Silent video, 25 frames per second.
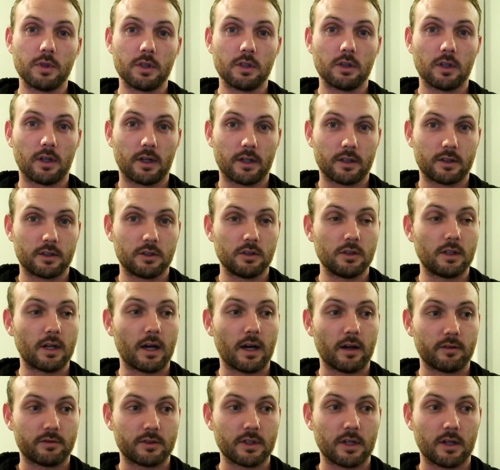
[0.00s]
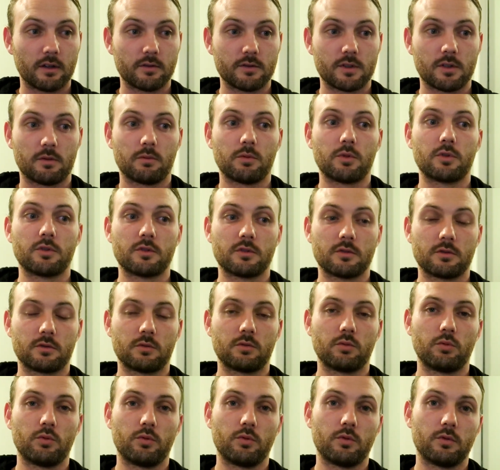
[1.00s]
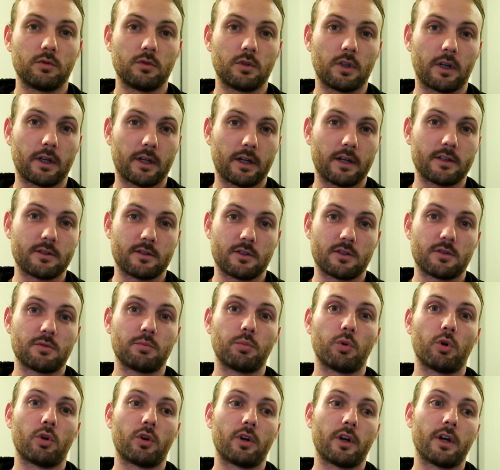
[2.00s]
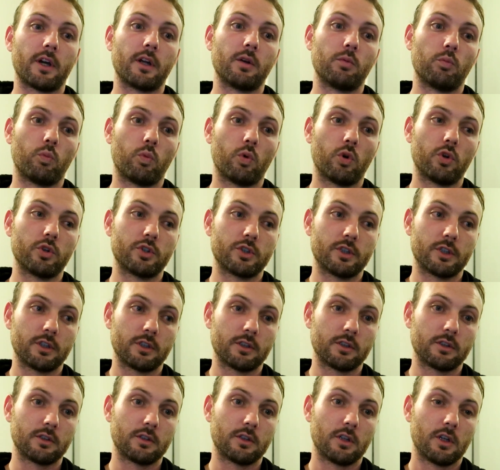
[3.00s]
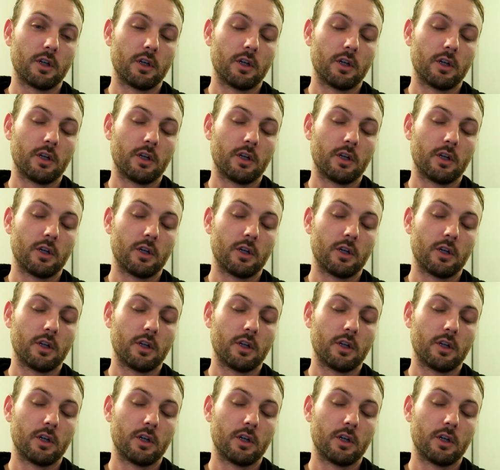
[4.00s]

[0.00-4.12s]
like you'd have to have someone like as a spotter and watching